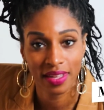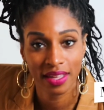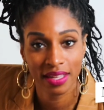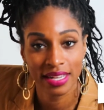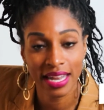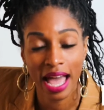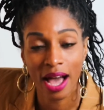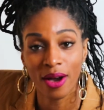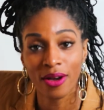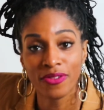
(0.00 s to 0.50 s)

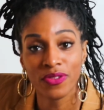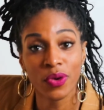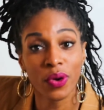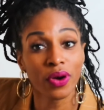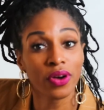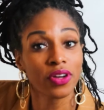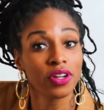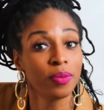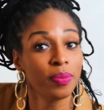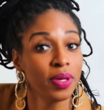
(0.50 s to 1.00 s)
Now, if you're
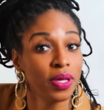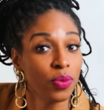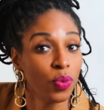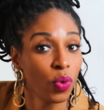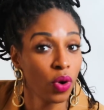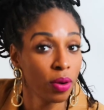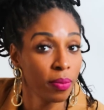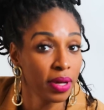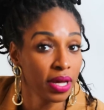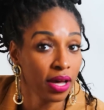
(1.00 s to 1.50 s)
going to be
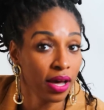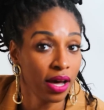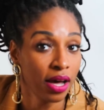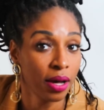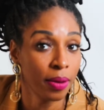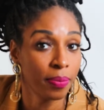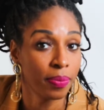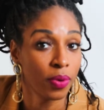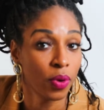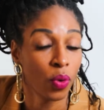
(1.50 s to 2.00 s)
warming
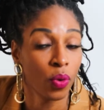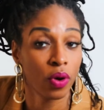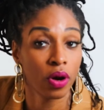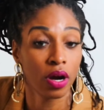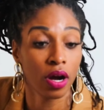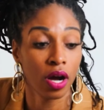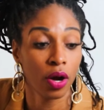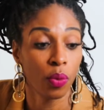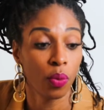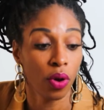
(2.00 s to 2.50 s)
up or
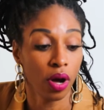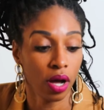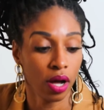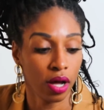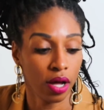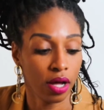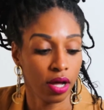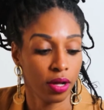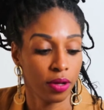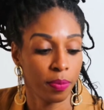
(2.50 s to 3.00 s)

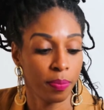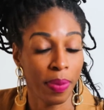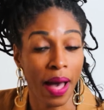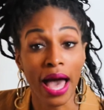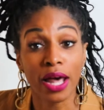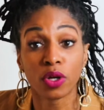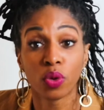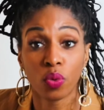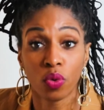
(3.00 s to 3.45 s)
a bottle